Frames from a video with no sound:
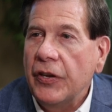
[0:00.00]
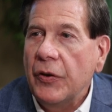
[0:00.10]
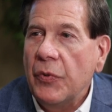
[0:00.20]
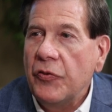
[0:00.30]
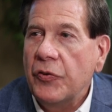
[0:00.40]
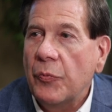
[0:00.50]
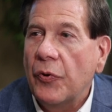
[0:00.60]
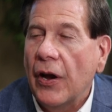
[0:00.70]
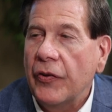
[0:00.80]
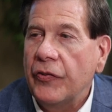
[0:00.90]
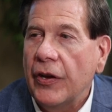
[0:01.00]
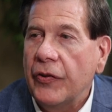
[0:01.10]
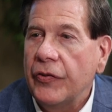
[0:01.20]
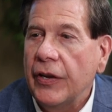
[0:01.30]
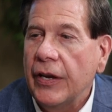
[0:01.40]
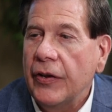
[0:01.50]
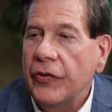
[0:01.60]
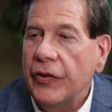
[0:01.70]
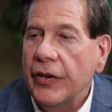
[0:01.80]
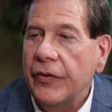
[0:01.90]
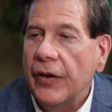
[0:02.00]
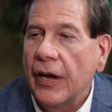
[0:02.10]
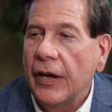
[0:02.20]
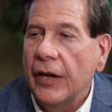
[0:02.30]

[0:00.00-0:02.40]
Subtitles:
the admission process, is it